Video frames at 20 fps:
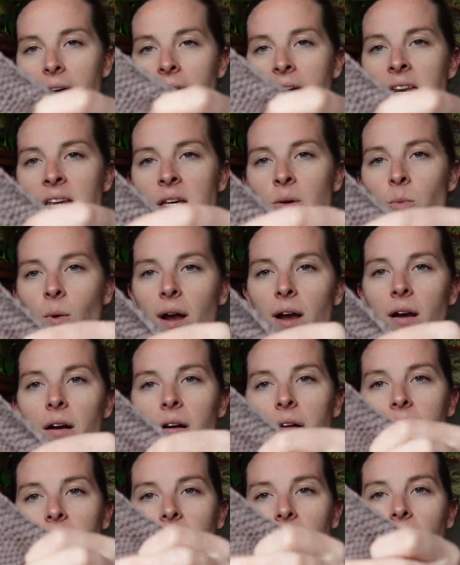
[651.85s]

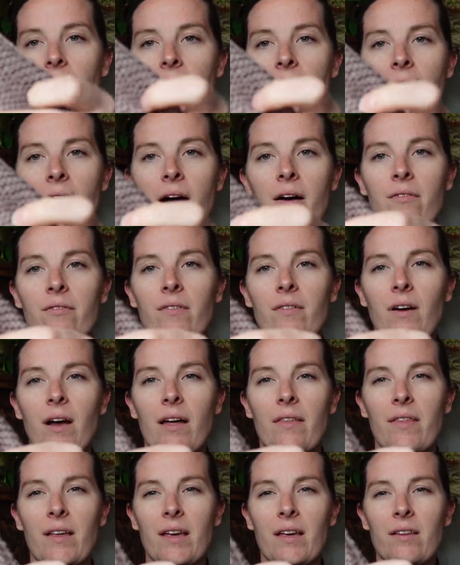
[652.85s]
anywhere that I have, I
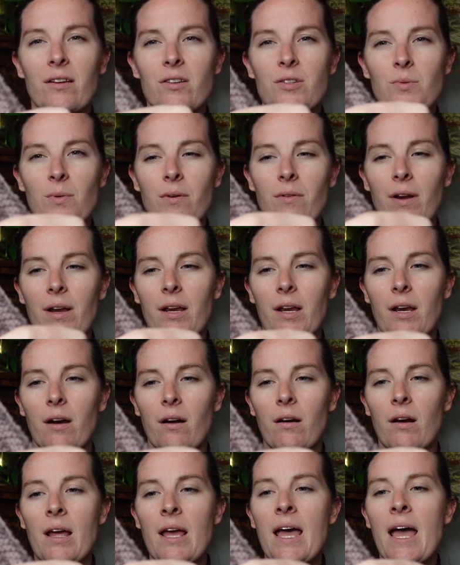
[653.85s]
think there's one right here.
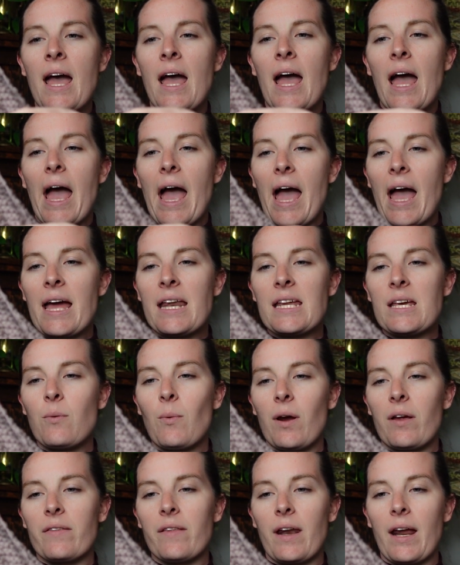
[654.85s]

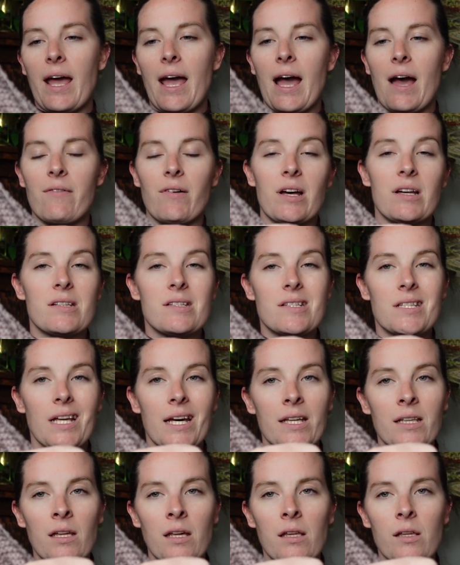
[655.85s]
Anywhere that I have a
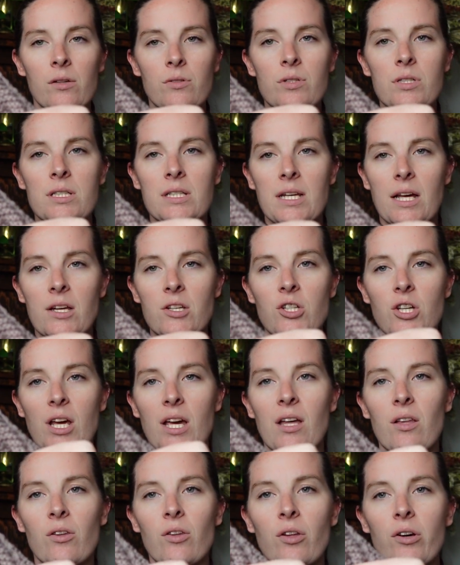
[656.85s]
slightly loose stitch,
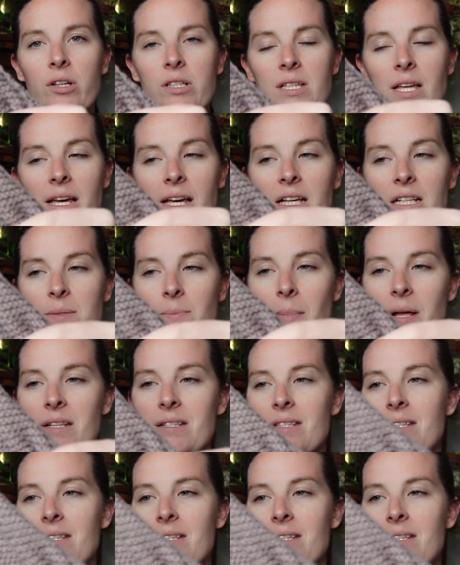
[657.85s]
it looks like it's been